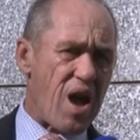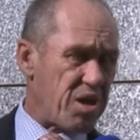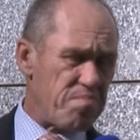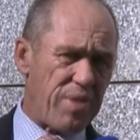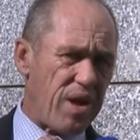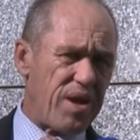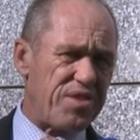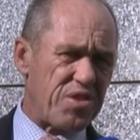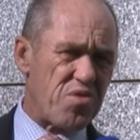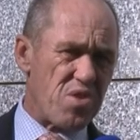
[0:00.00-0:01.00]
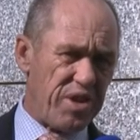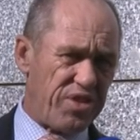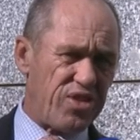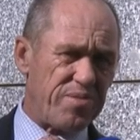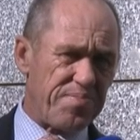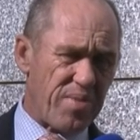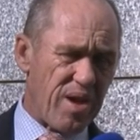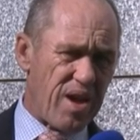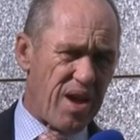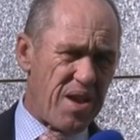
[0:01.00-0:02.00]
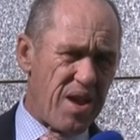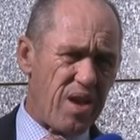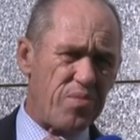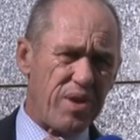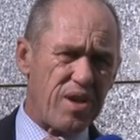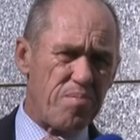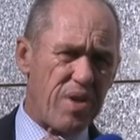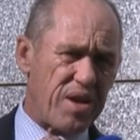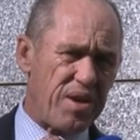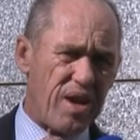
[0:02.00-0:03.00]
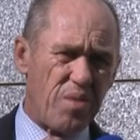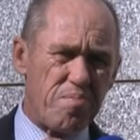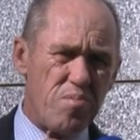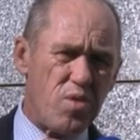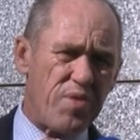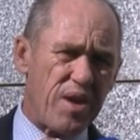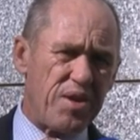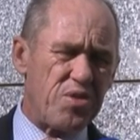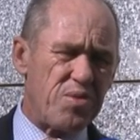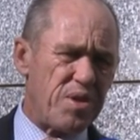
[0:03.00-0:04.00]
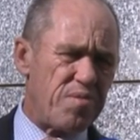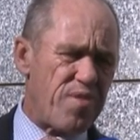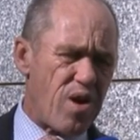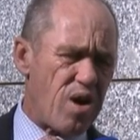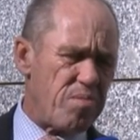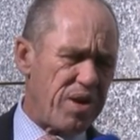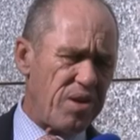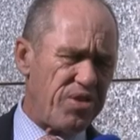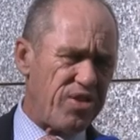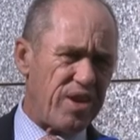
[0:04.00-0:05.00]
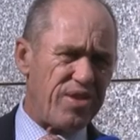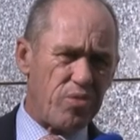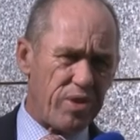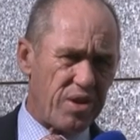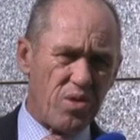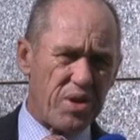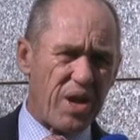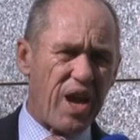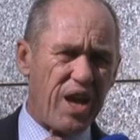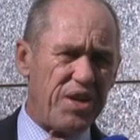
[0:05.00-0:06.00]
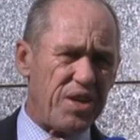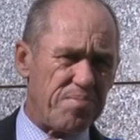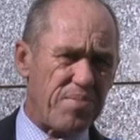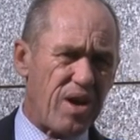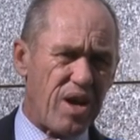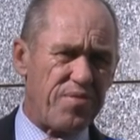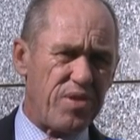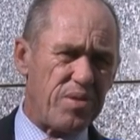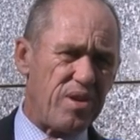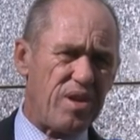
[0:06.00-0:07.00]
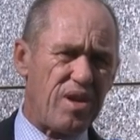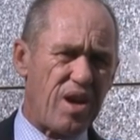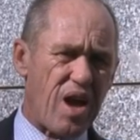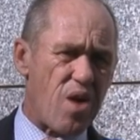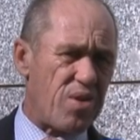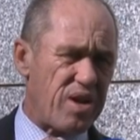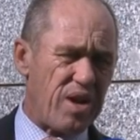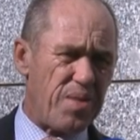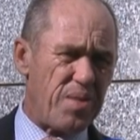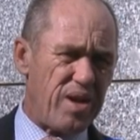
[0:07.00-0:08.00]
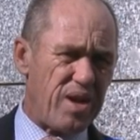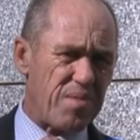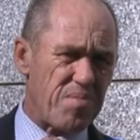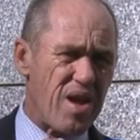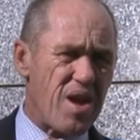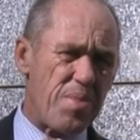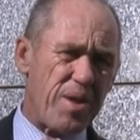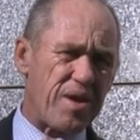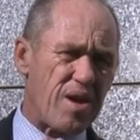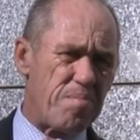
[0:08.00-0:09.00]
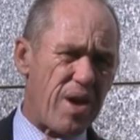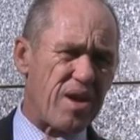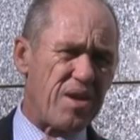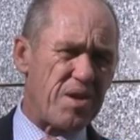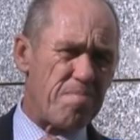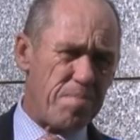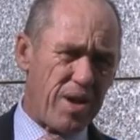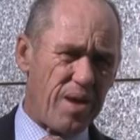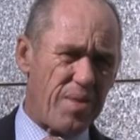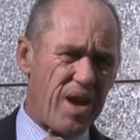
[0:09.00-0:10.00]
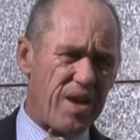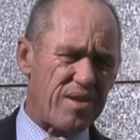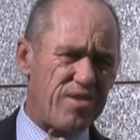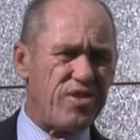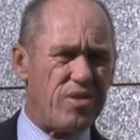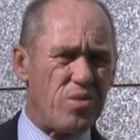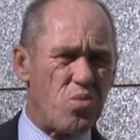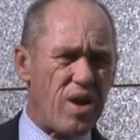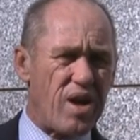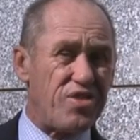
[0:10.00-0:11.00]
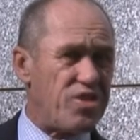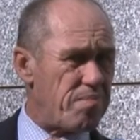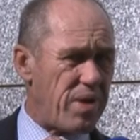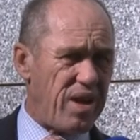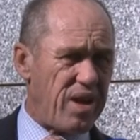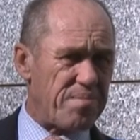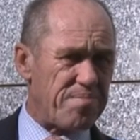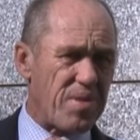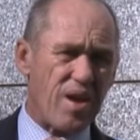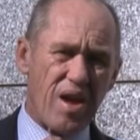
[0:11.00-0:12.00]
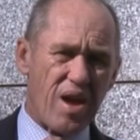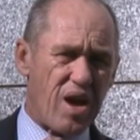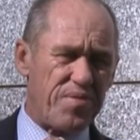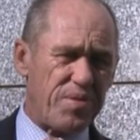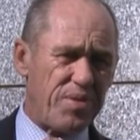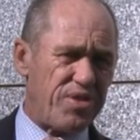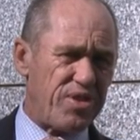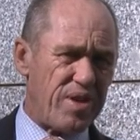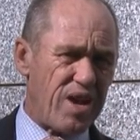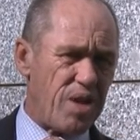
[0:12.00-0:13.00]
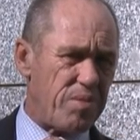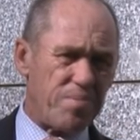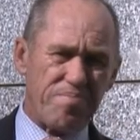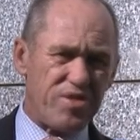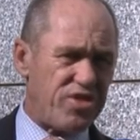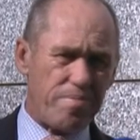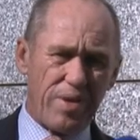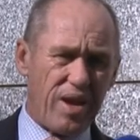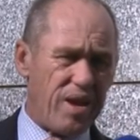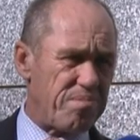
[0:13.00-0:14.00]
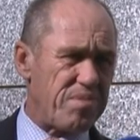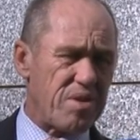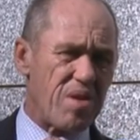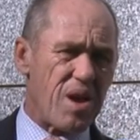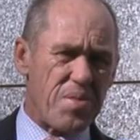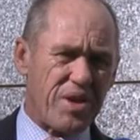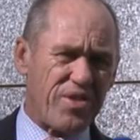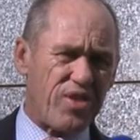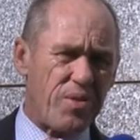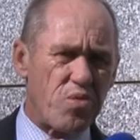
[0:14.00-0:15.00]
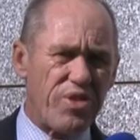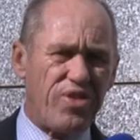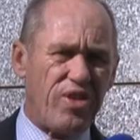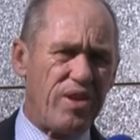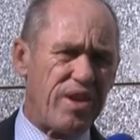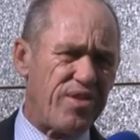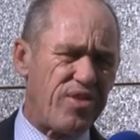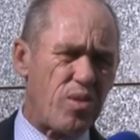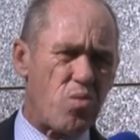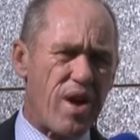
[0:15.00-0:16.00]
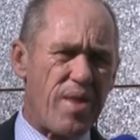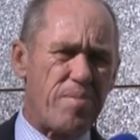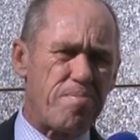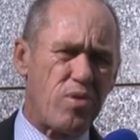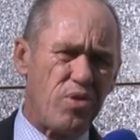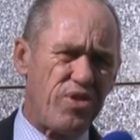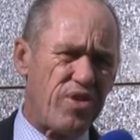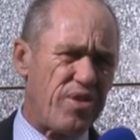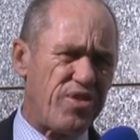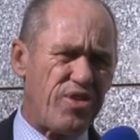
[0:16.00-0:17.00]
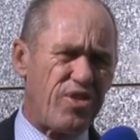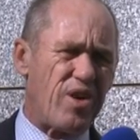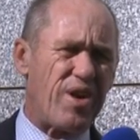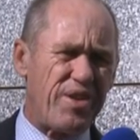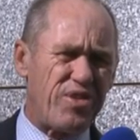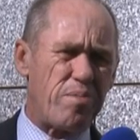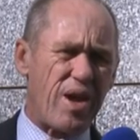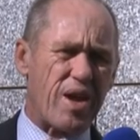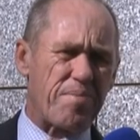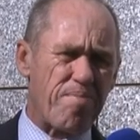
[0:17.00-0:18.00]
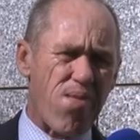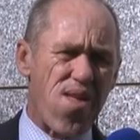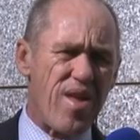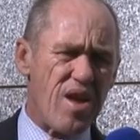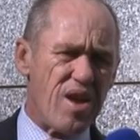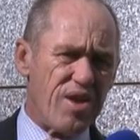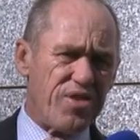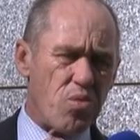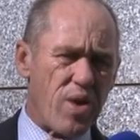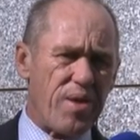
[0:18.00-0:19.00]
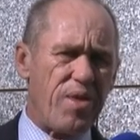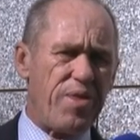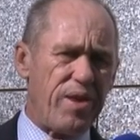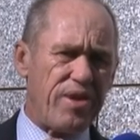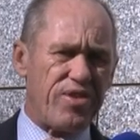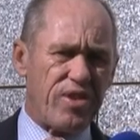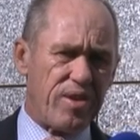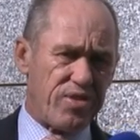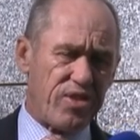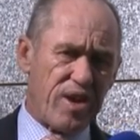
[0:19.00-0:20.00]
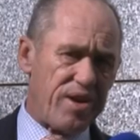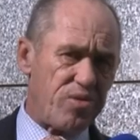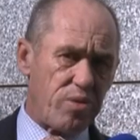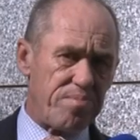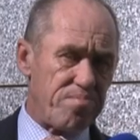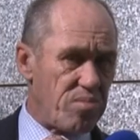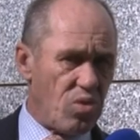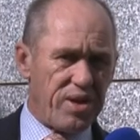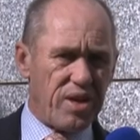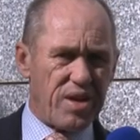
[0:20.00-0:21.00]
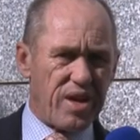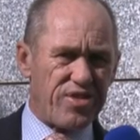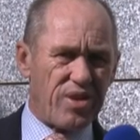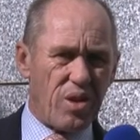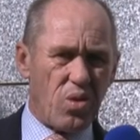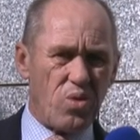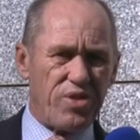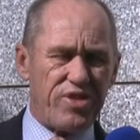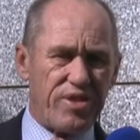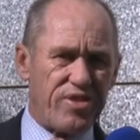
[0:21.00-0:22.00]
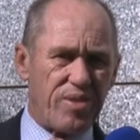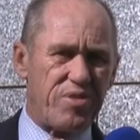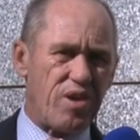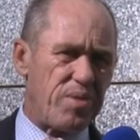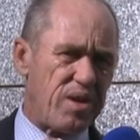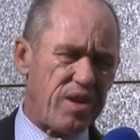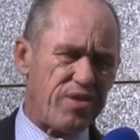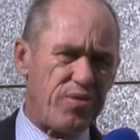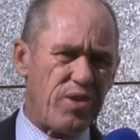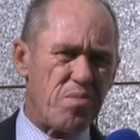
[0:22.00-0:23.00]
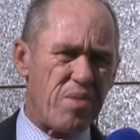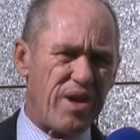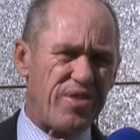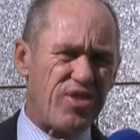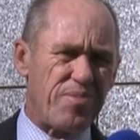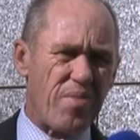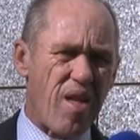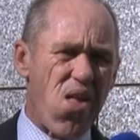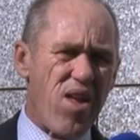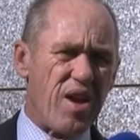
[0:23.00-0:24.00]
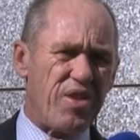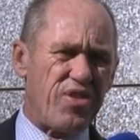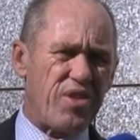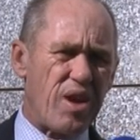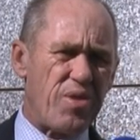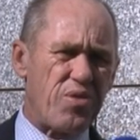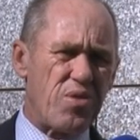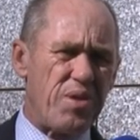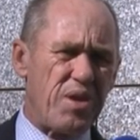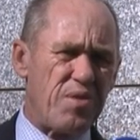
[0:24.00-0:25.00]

Compare that to Greece. Now, if we come back and now move that into an environmental sense, we can look at Haiti after the hurricane there, and then come back and compare that to Japan after the tsunami. Japan, and you can see the resilience and the way that pulls those societies back. So one of the things, the studies we're looking at actually launching sometime in the next few months, is to go through the